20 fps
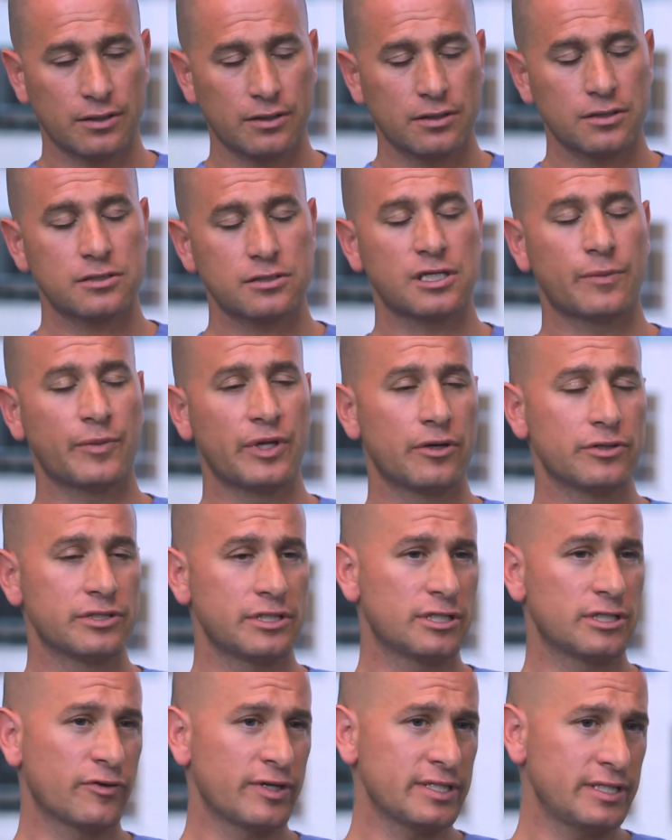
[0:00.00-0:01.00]
Some of those
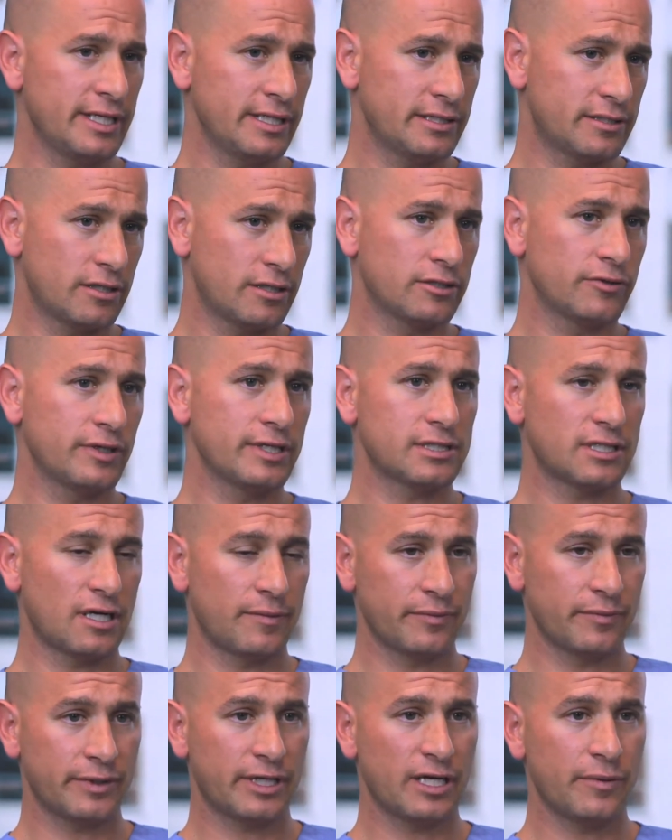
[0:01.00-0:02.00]
injuries need surgery,
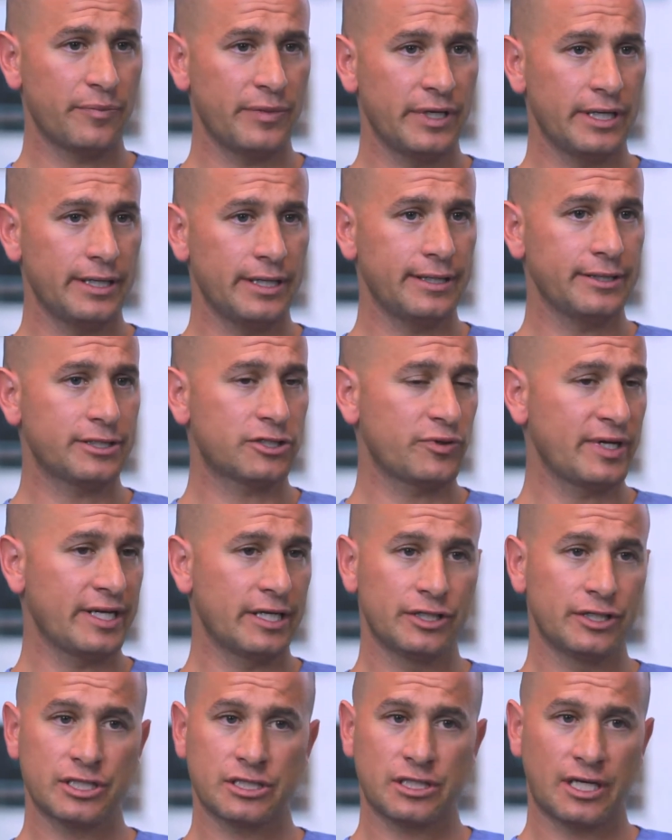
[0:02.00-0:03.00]
some can be treated
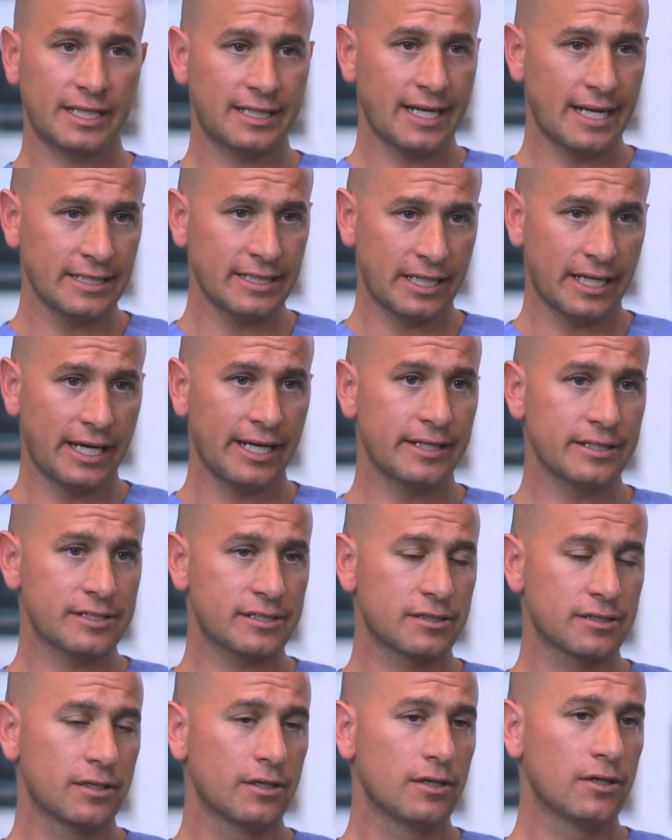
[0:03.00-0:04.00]
just like
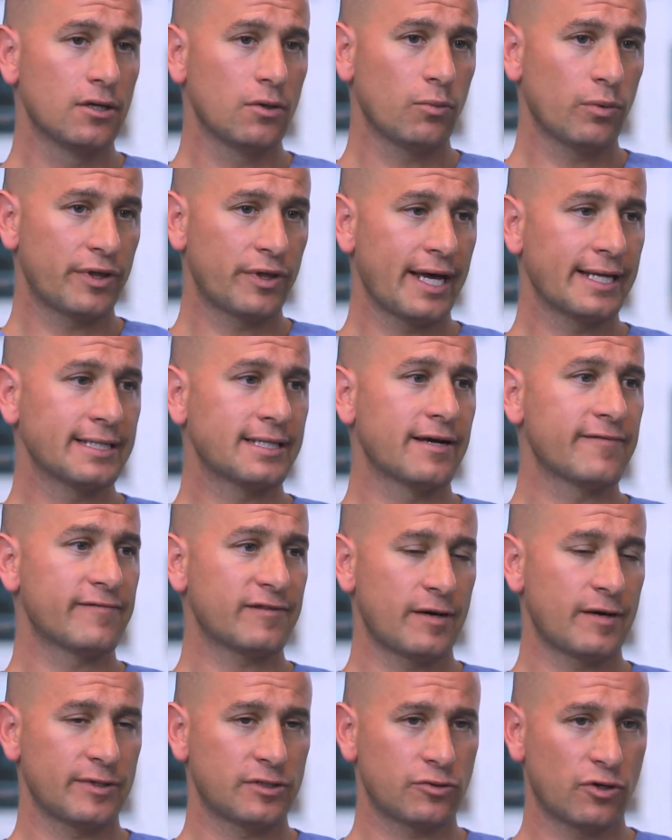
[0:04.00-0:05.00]
tendonitis with
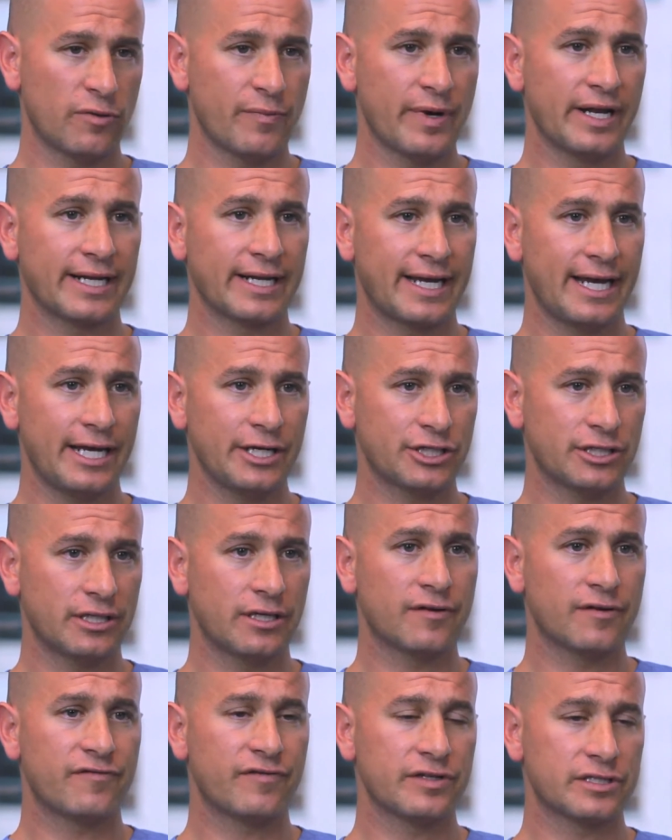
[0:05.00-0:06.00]
anti-inflammatory medication
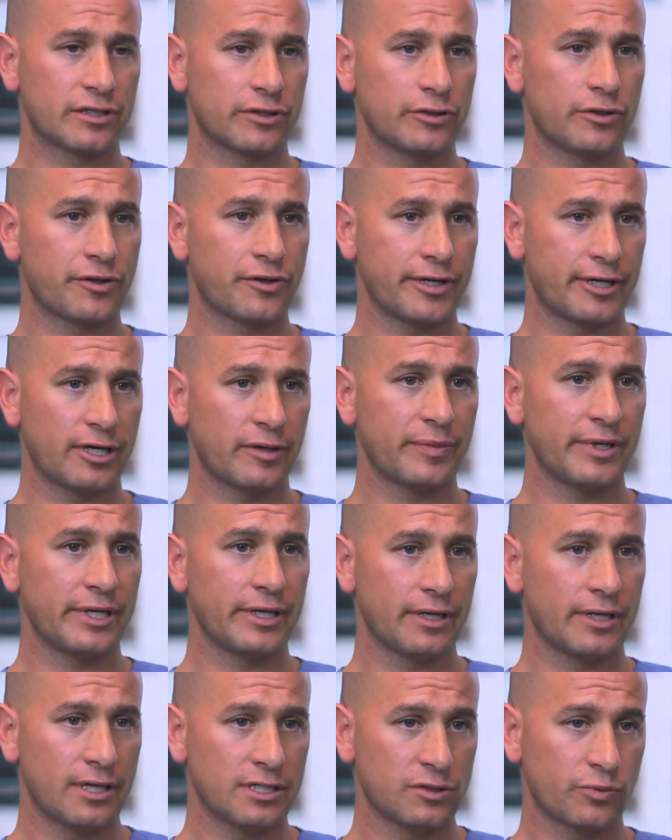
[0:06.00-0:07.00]
and physical
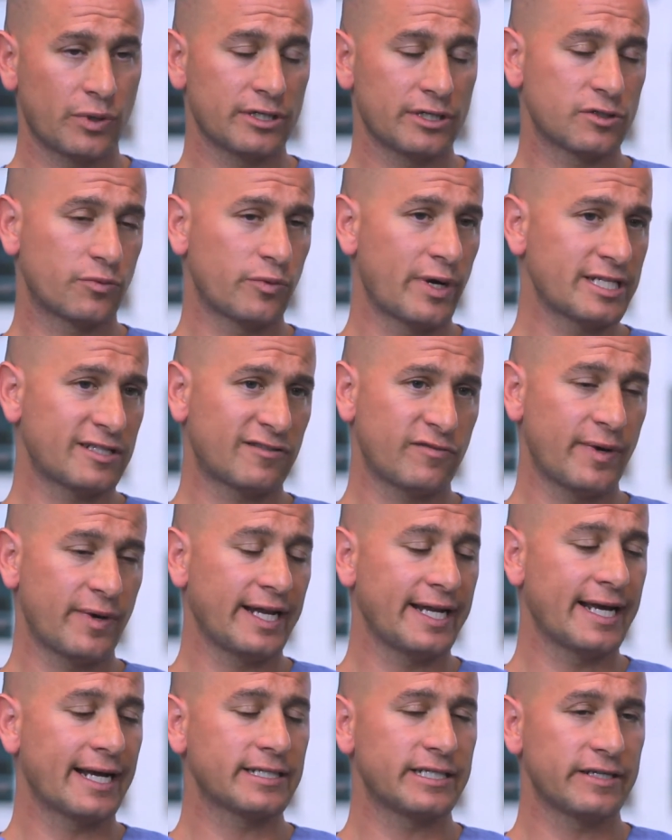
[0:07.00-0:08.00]
therapy, as well as rest from
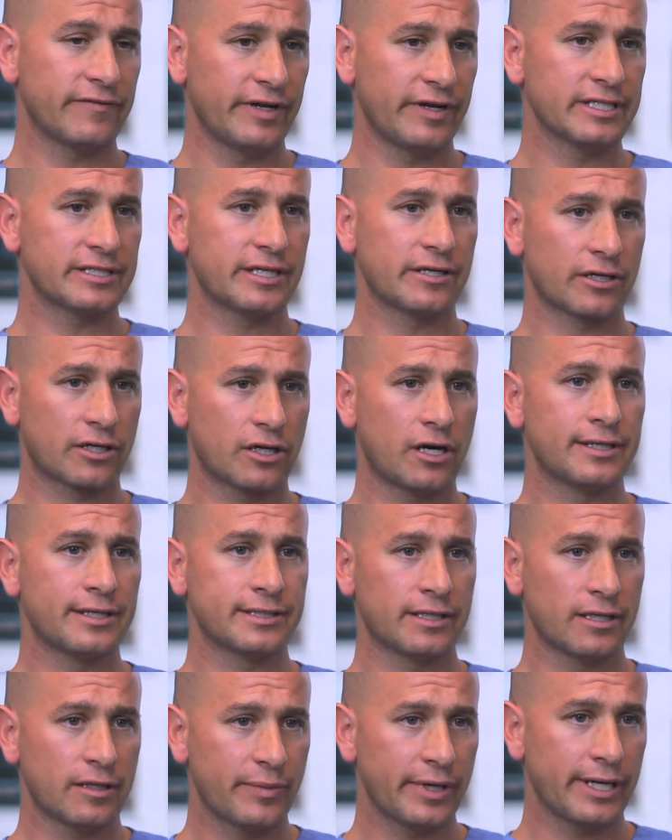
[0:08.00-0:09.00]
any activities that are
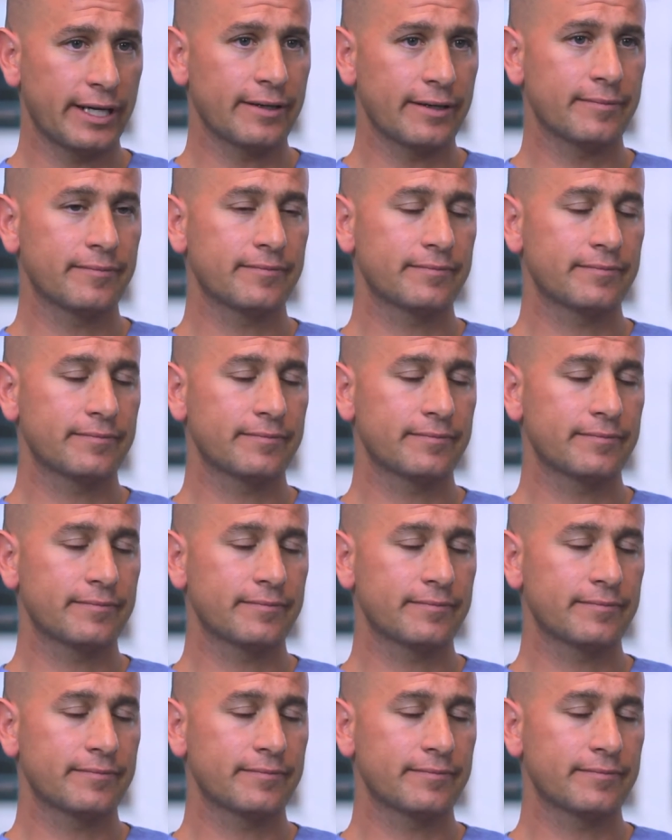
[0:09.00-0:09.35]
causing the pain.